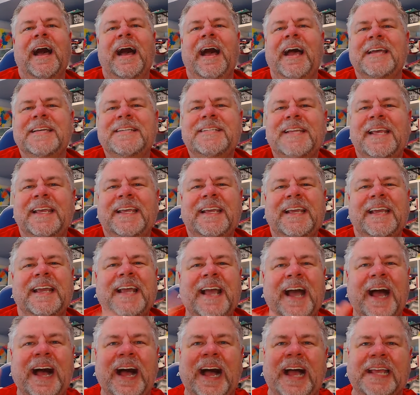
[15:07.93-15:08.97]
I say
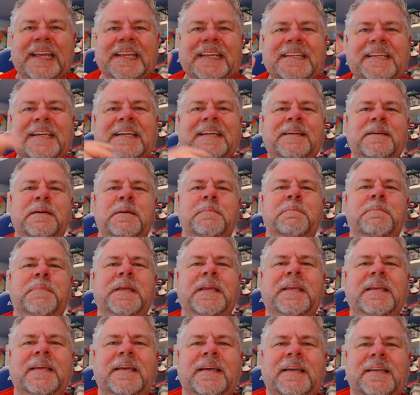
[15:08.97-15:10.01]
kinda
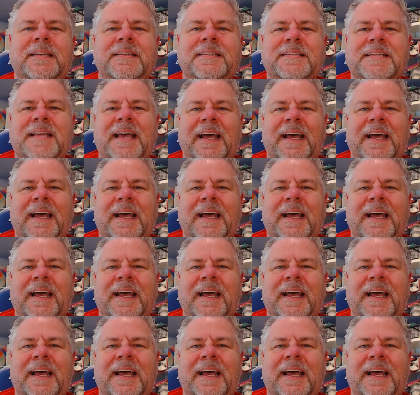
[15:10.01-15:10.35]
because